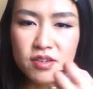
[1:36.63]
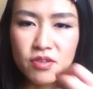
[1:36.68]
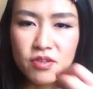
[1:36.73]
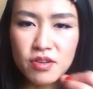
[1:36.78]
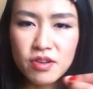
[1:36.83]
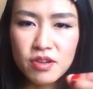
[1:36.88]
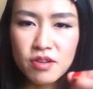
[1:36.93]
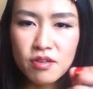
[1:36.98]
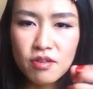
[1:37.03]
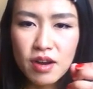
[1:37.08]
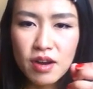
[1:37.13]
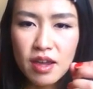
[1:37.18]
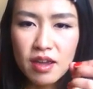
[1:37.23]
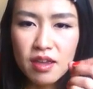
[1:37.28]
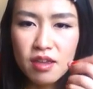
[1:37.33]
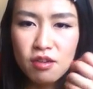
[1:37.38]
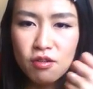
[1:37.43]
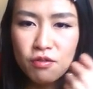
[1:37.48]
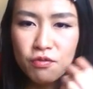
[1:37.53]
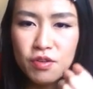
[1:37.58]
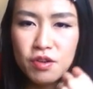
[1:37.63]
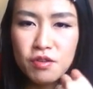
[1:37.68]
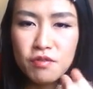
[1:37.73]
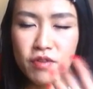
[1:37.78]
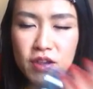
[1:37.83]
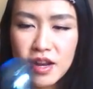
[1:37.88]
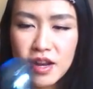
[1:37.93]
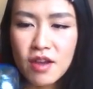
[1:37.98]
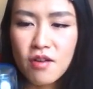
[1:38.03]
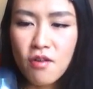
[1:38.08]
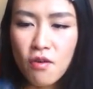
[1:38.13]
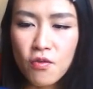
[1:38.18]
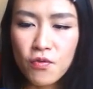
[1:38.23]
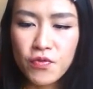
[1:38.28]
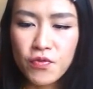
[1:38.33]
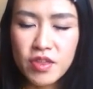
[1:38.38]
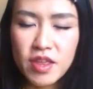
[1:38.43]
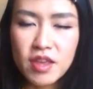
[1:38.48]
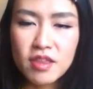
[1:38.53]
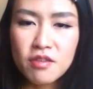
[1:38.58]
so like you feel really
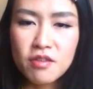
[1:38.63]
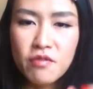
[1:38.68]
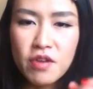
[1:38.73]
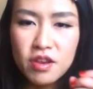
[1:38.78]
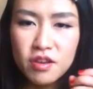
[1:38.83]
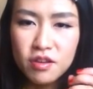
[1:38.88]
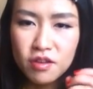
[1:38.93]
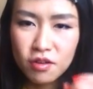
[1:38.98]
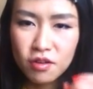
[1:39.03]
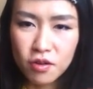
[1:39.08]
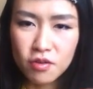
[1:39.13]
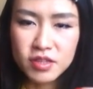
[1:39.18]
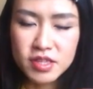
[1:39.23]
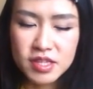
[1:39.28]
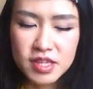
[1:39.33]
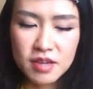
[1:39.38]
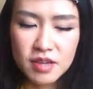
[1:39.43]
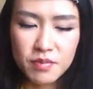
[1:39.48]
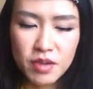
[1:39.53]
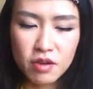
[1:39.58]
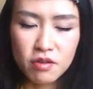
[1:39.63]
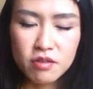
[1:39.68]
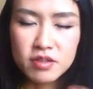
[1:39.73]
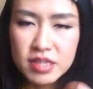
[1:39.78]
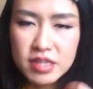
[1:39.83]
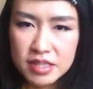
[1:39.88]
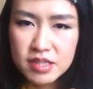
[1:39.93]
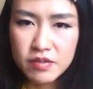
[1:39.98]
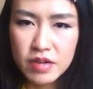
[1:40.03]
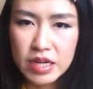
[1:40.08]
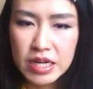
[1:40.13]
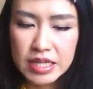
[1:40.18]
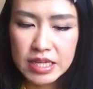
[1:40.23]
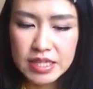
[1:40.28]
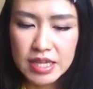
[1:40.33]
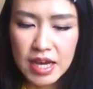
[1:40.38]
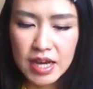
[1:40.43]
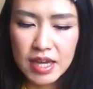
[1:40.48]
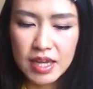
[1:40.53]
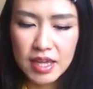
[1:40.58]
confident when you close it because it's really
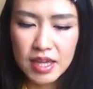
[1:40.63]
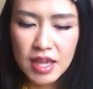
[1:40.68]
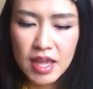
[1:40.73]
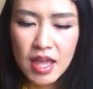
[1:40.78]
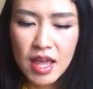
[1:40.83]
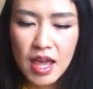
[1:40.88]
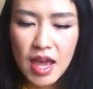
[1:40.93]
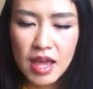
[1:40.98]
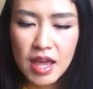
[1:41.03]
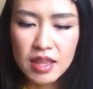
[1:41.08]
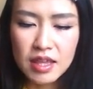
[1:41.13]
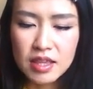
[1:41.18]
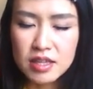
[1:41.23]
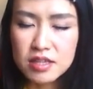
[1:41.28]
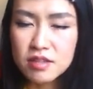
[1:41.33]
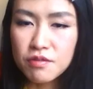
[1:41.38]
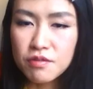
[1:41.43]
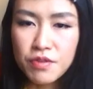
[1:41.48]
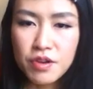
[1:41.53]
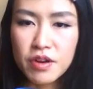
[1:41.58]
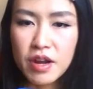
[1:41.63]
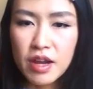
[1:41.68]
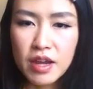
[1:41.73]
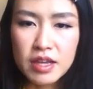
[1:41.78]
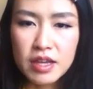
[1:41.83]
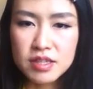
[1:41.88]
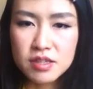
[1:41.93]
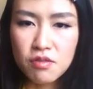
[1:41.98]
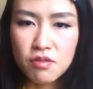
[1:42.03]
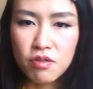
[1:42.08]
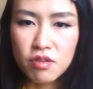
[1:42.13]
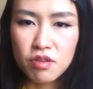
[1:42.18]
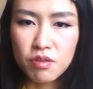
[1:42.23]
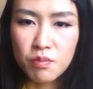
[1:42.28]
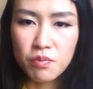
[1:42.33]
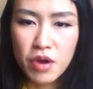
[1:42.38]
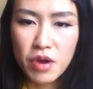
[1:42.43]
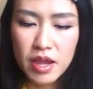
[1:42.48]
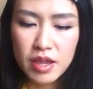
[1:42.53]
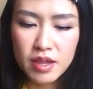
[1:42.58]
tight and it doesn't feel like it's going to
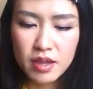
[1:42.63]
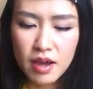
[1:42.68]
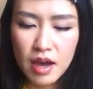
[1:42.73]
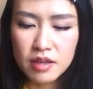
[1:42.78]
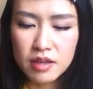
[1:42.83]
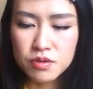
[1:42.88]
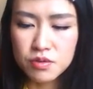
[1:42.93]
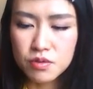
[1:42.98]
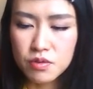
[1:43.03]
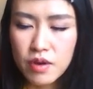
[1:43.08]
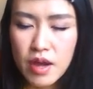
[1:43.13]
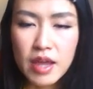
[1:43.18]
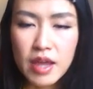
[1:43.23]
break at all.